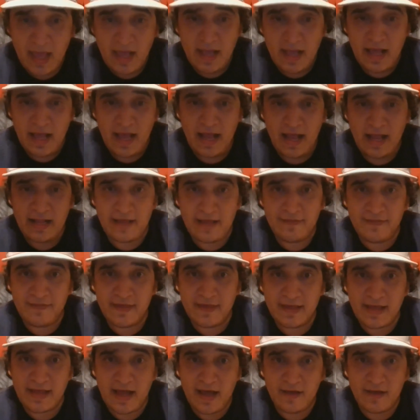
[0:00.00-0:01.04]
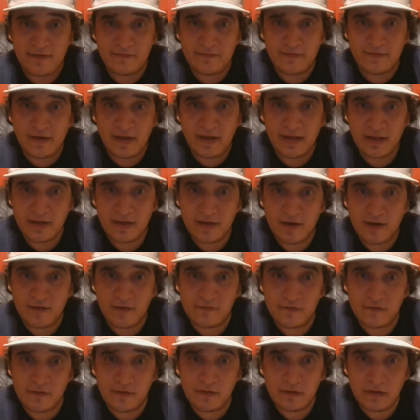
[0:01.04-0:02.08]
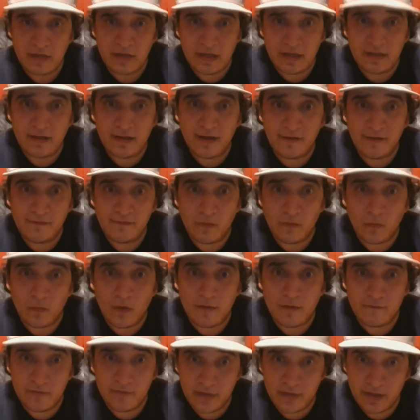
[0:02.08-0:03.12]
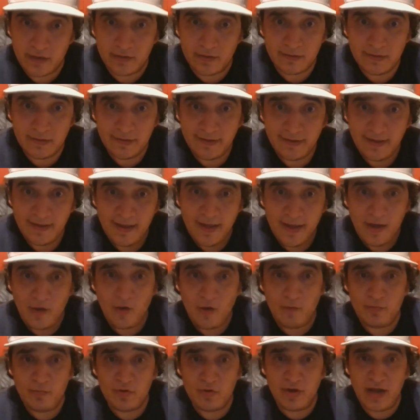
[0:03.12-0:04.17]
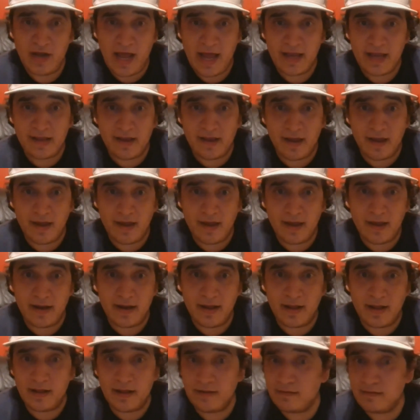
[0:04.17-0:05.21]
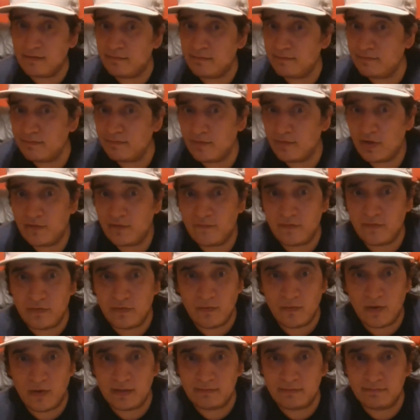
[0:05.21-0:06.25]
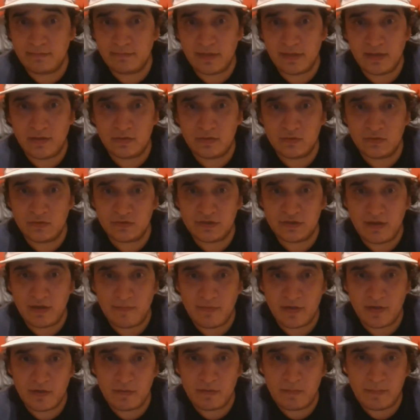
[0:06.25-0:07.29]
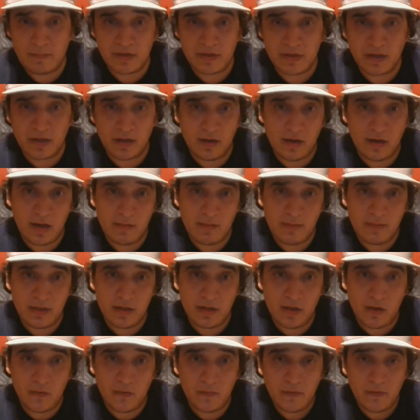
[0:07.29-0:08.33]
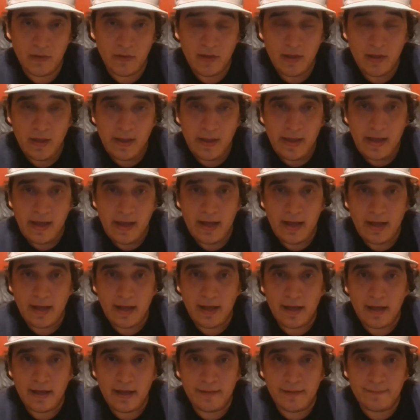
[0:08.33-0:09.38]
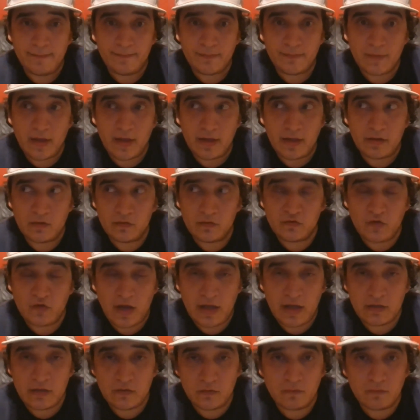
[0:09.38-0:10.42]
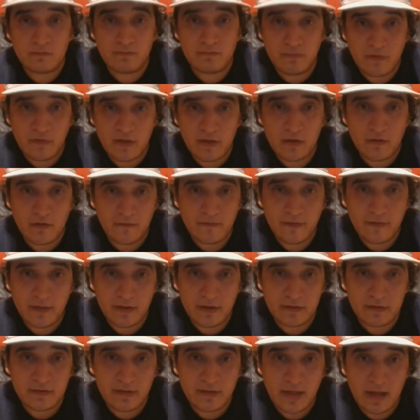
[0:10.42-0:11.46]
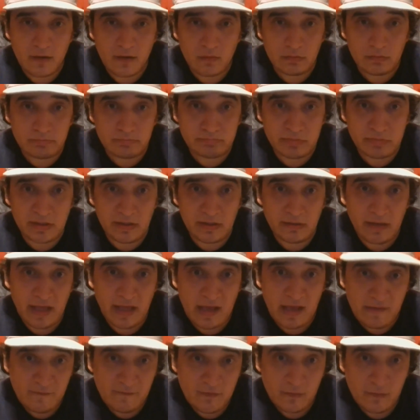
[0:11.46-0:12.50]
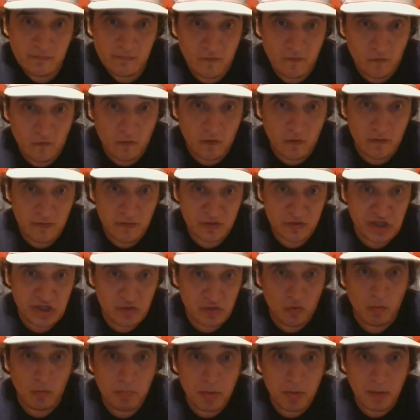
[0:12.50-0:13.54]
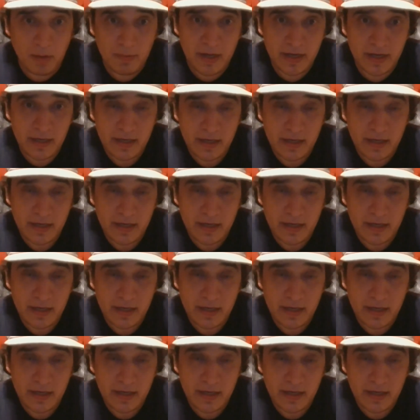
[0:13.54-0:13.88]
And I think I've covered enough for one video. Hope you like it, and if you want me to do something in particular, let me know. I do try to think of things that will be helpful for the general public,